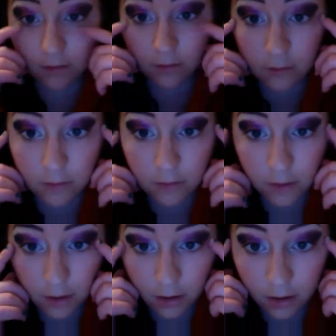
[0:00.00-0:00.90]

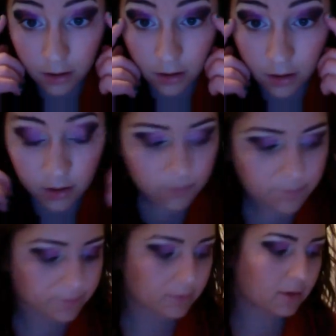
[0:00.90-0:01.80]
Okay.
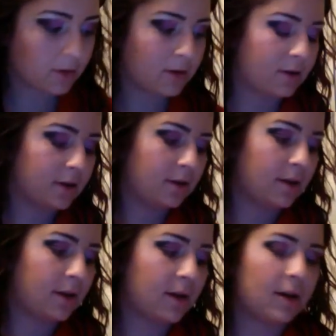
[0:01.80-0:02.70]

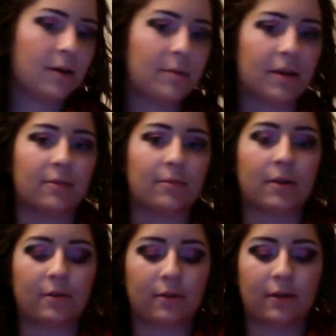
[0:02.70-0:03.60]
Now, because we're
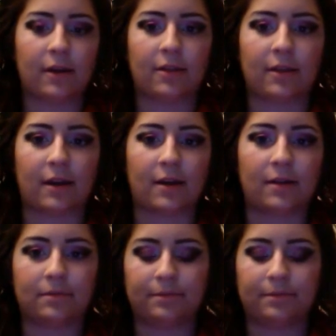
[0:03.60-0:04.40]
cool like that,